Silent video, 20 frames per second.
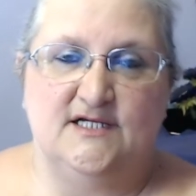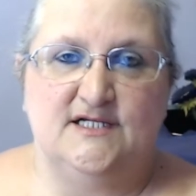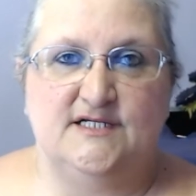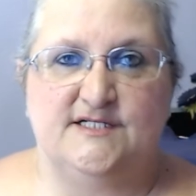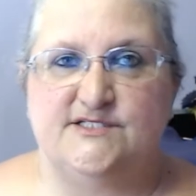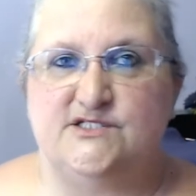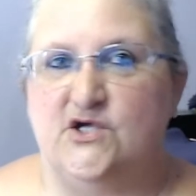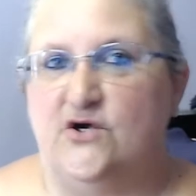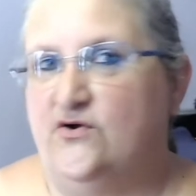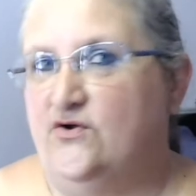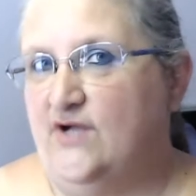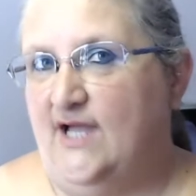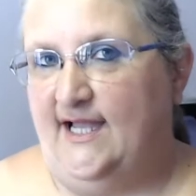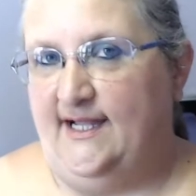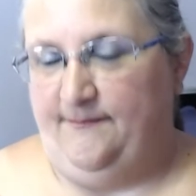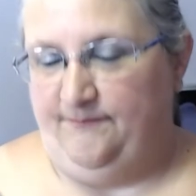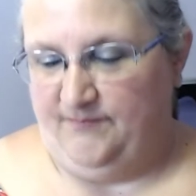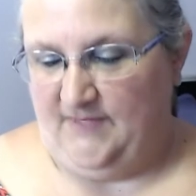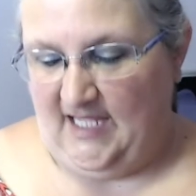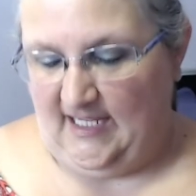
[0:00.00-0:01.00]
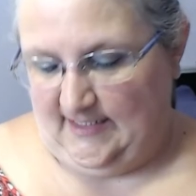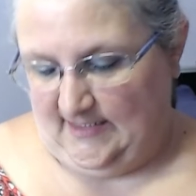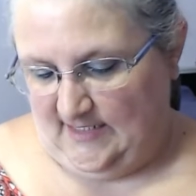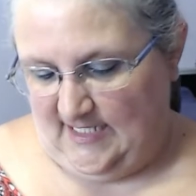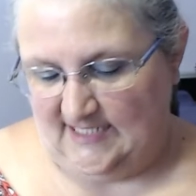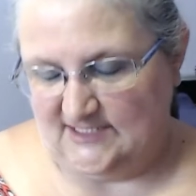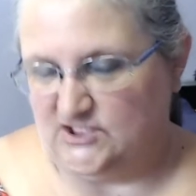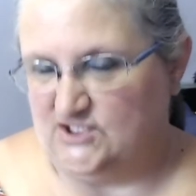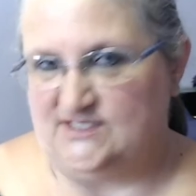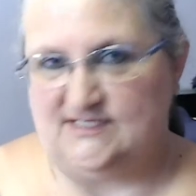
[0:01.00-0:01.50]
So I
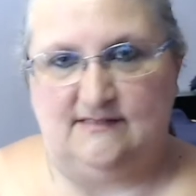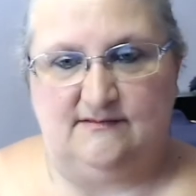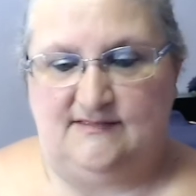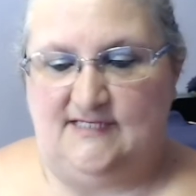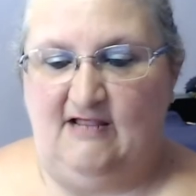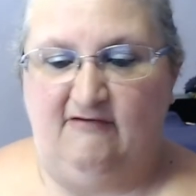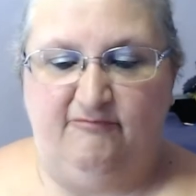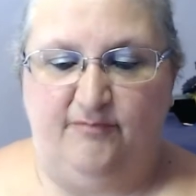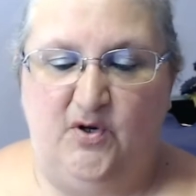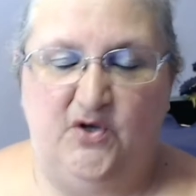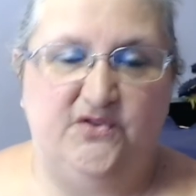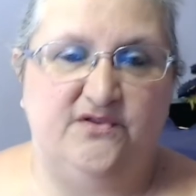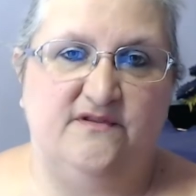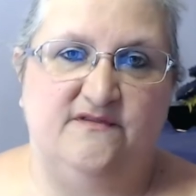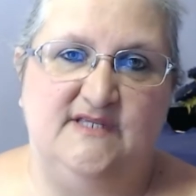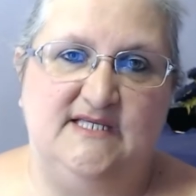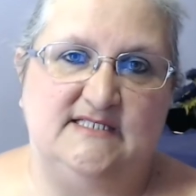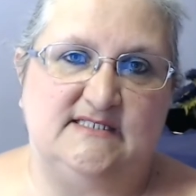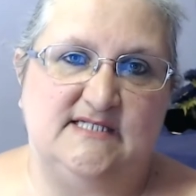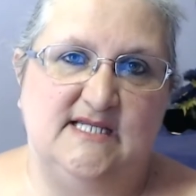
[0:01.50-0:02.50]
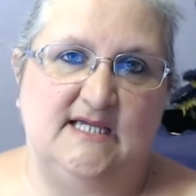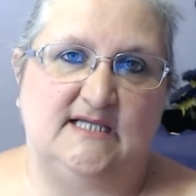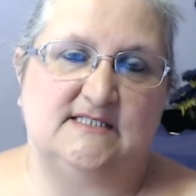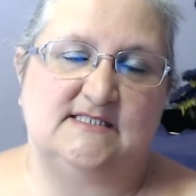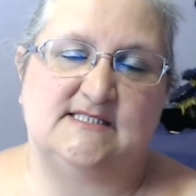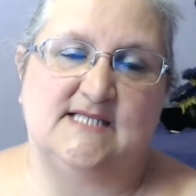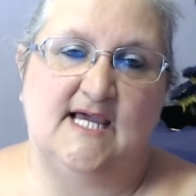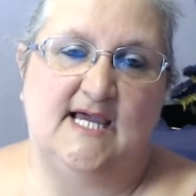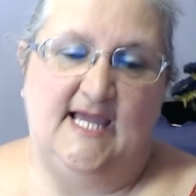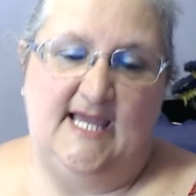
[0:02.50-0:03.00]
just love both of these
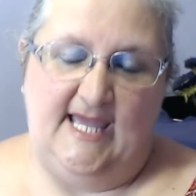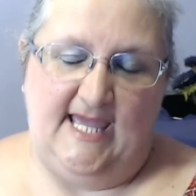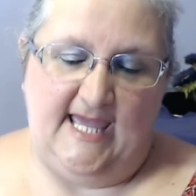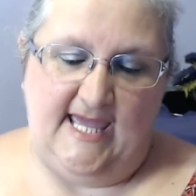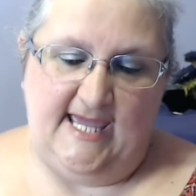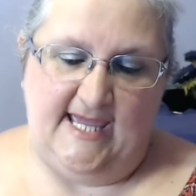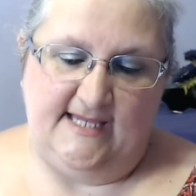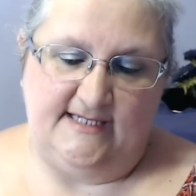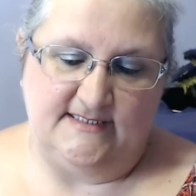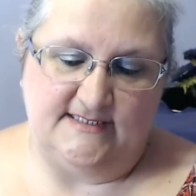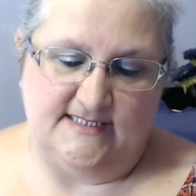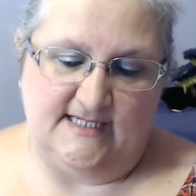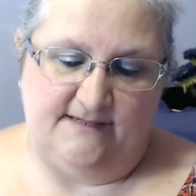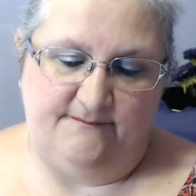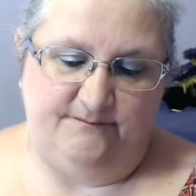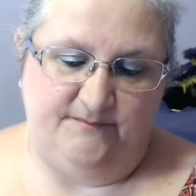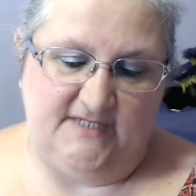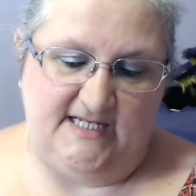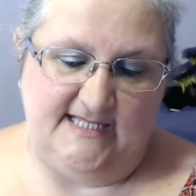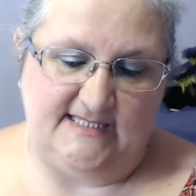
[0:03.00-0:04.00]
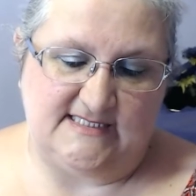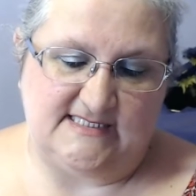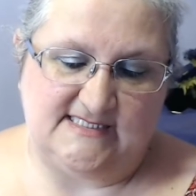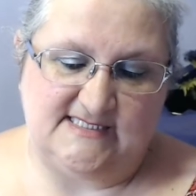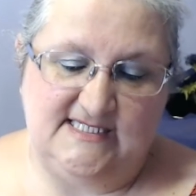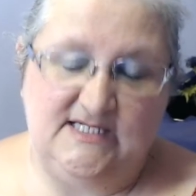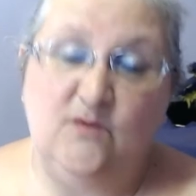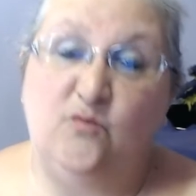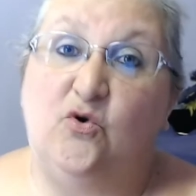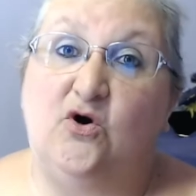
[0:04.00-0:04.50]
decks. And let's
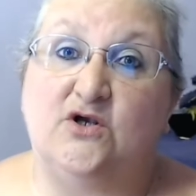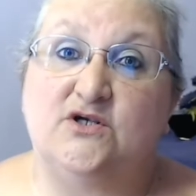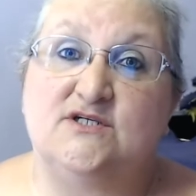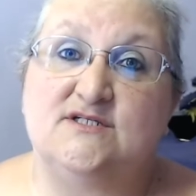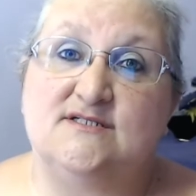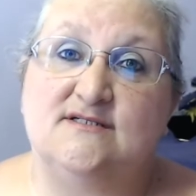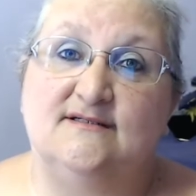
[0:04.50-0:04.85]
see what